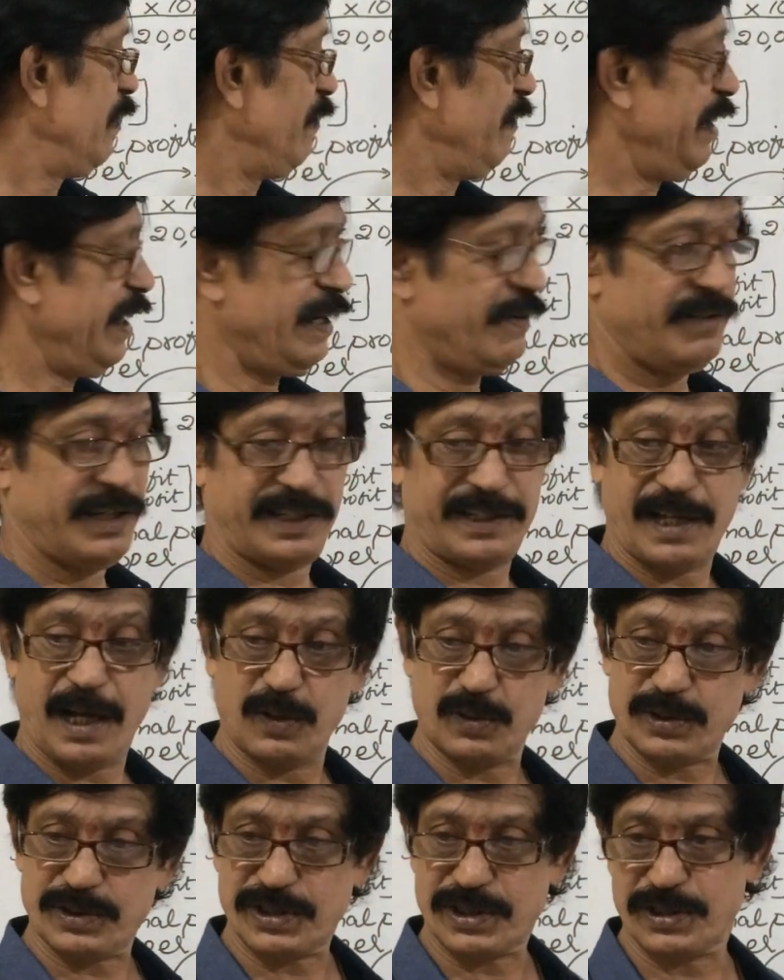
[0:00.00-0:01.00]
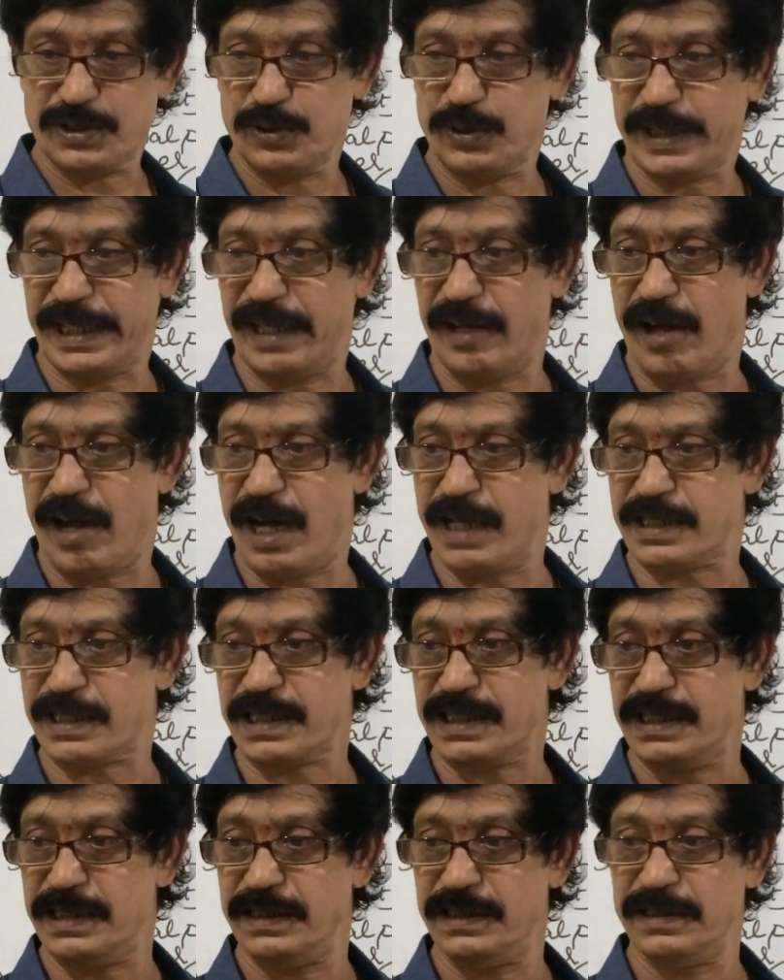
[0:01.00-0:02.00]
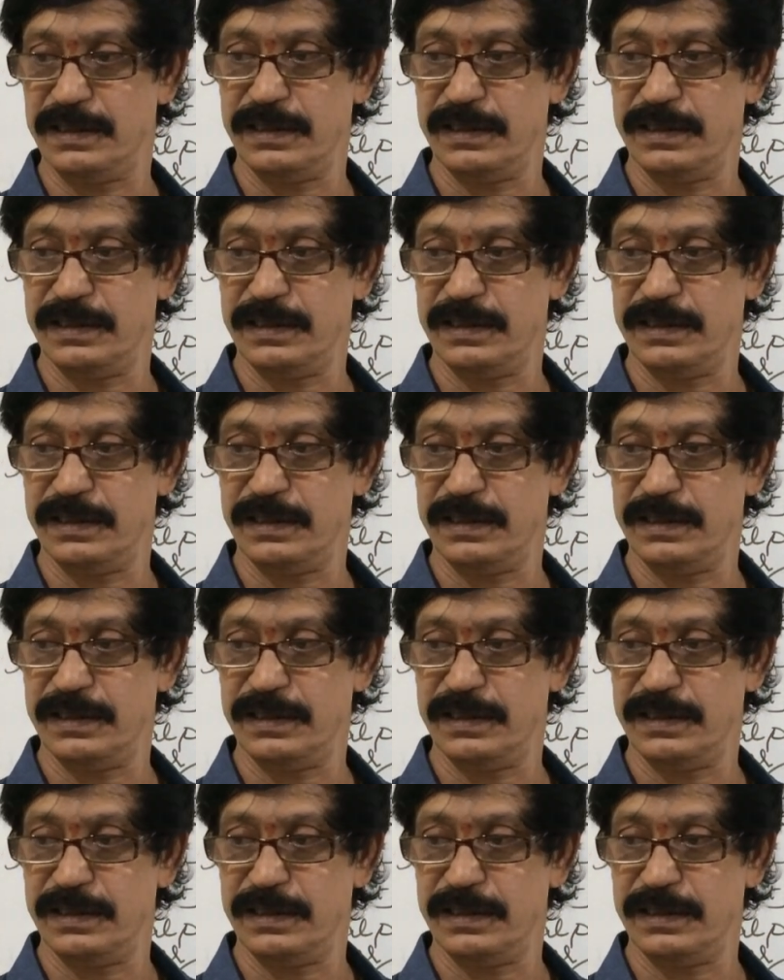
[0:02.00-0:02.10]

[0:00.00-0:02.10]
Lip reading: Wherever doubts you can ask.